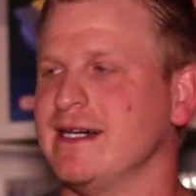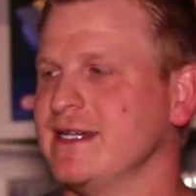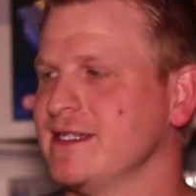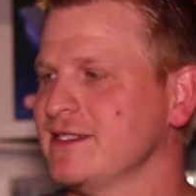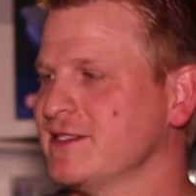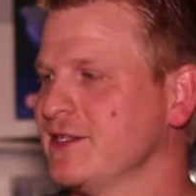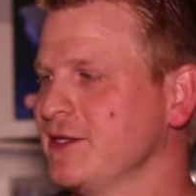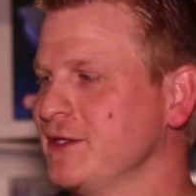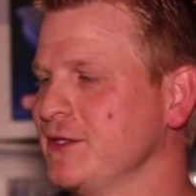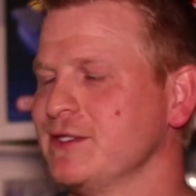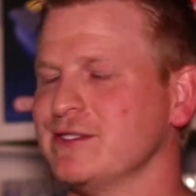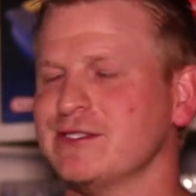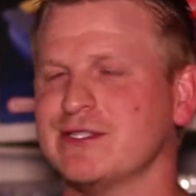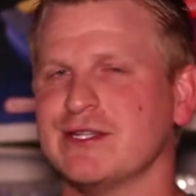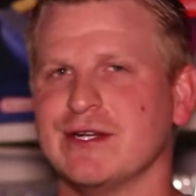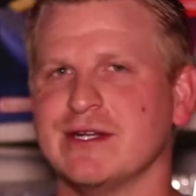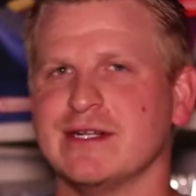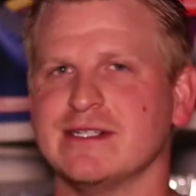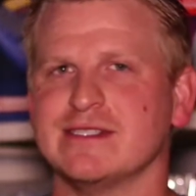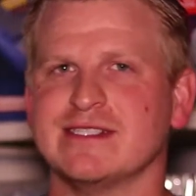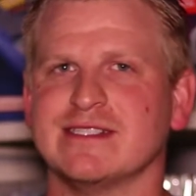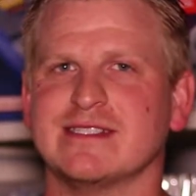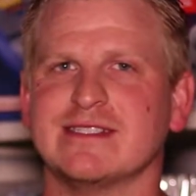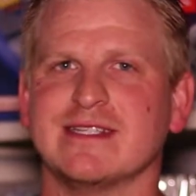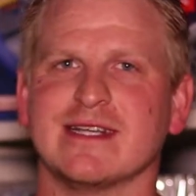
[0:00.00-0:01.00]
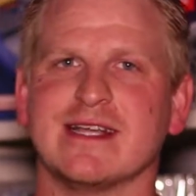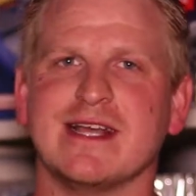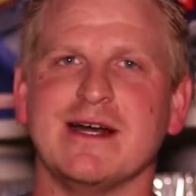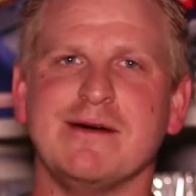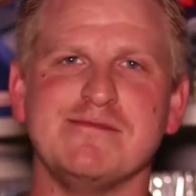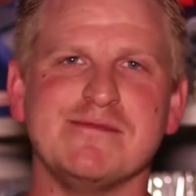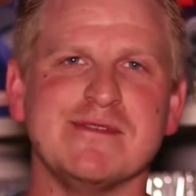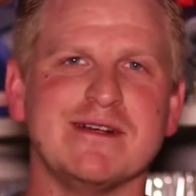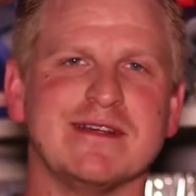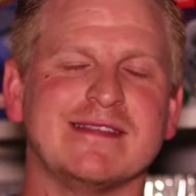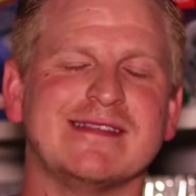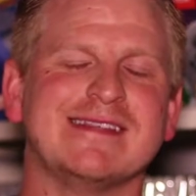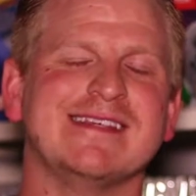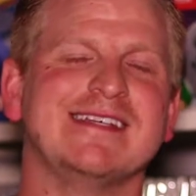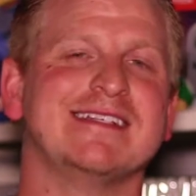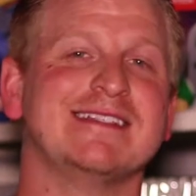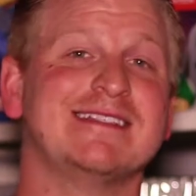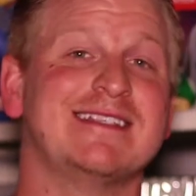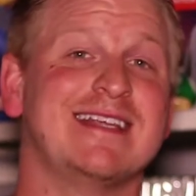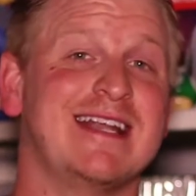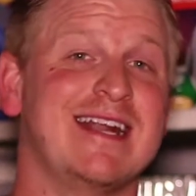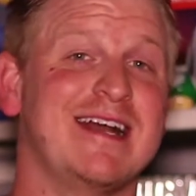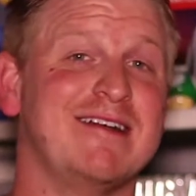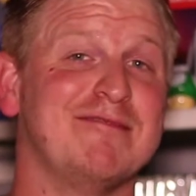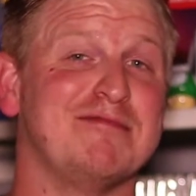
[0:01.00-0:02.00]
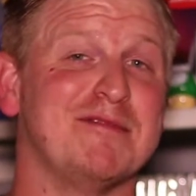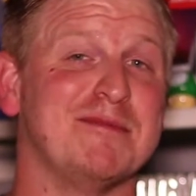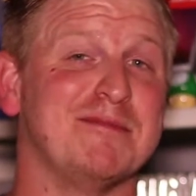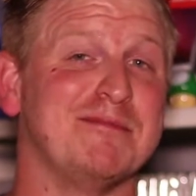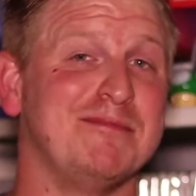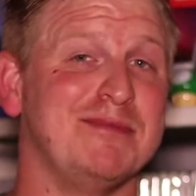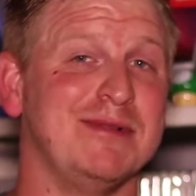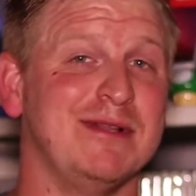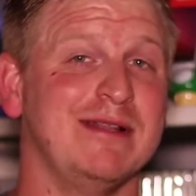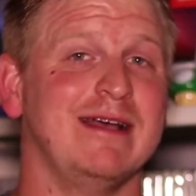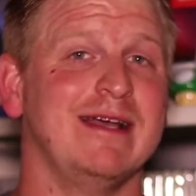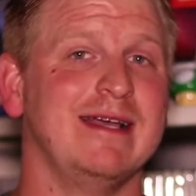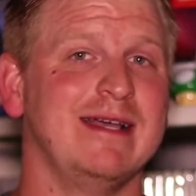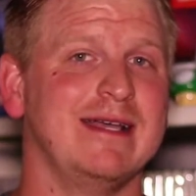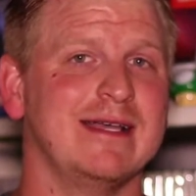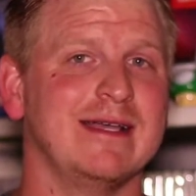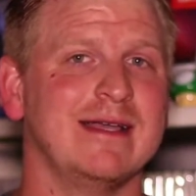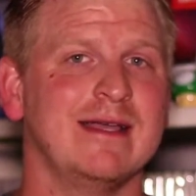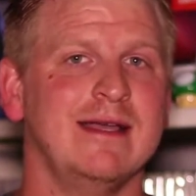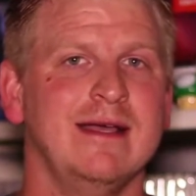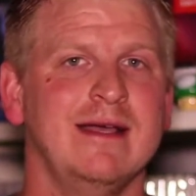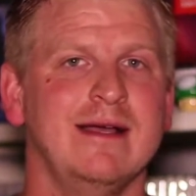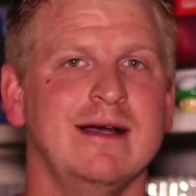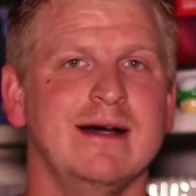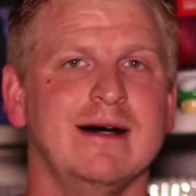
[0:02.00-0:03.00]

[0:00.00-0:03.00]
So those are just a couple of things that I've been playing.